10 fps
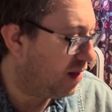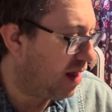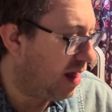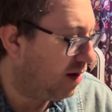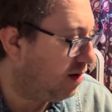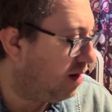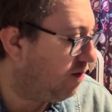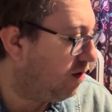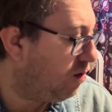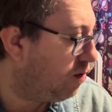And
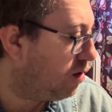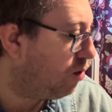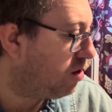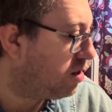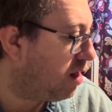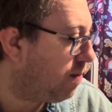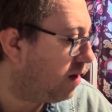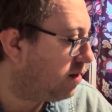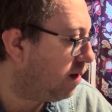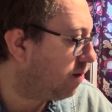if you do a
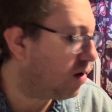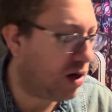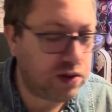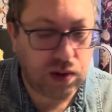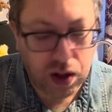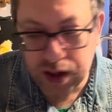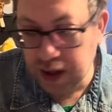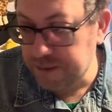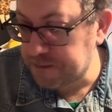step-by-step guide, you'll learn it.